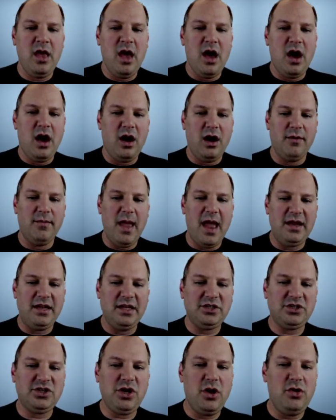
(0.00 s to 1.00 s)
And
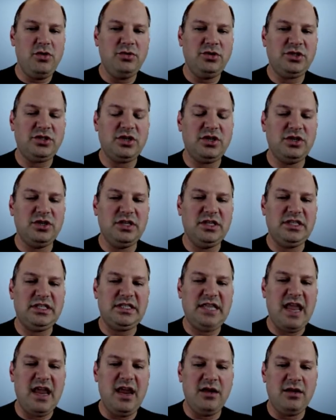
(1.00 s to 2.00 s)
it shows the
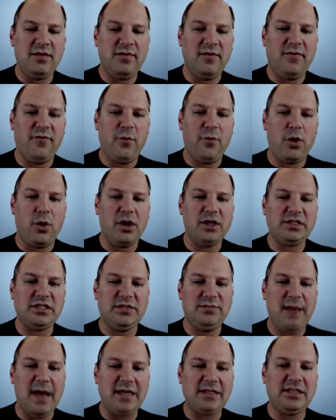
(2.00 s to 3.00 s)
state of the forest
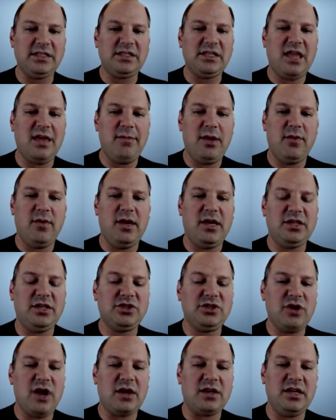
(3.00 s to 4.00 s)
as best as can be
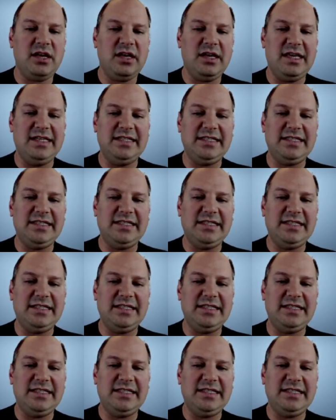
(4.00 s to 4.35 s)
reconstructed in